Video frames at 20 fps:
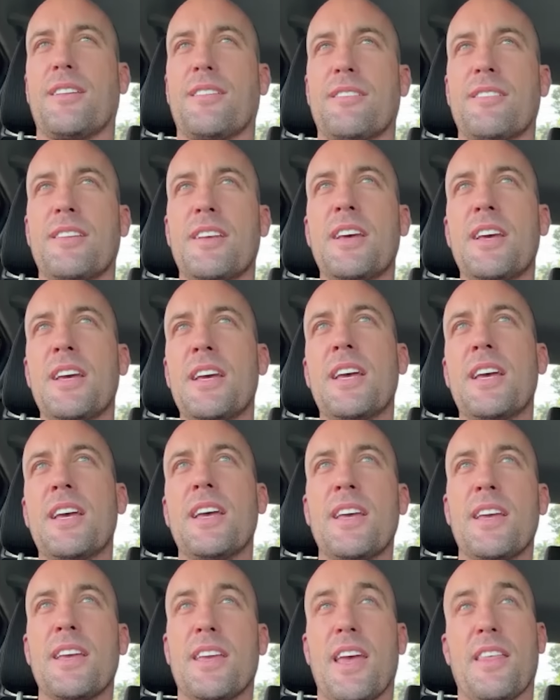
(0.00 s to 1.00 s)
And
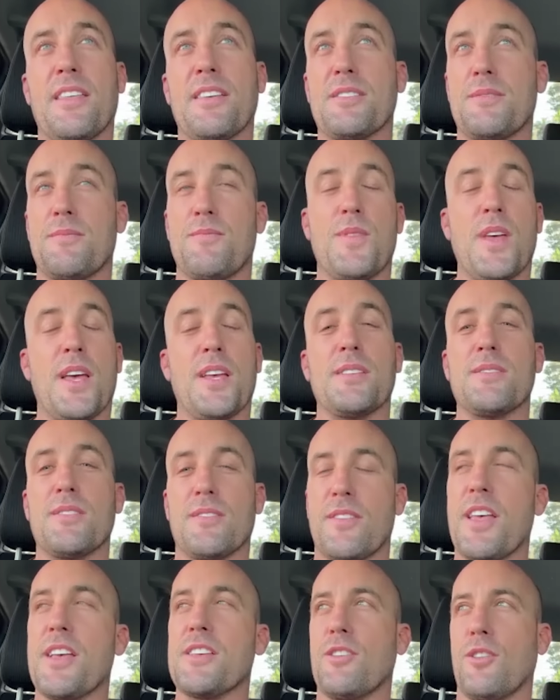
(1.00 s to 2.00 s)
yeah, there's
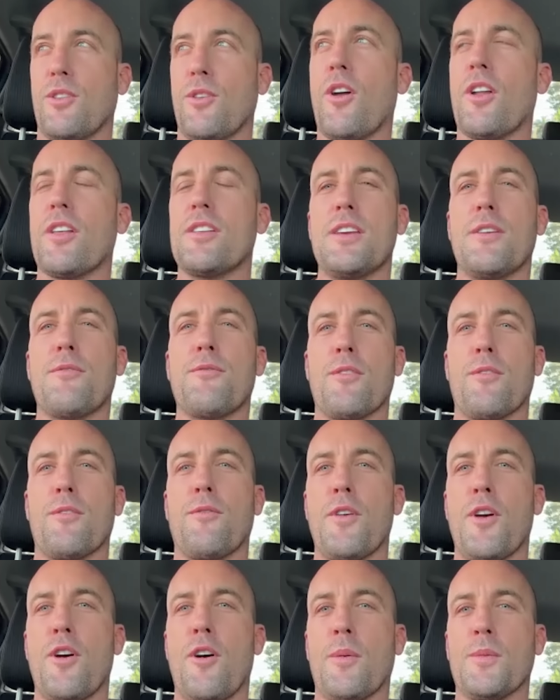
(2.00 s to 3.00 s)
a lot of different
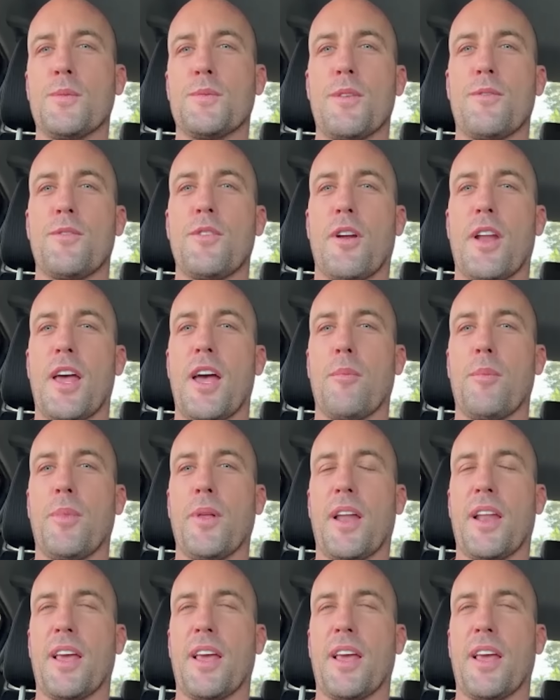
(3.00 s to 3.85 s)
films. We've got our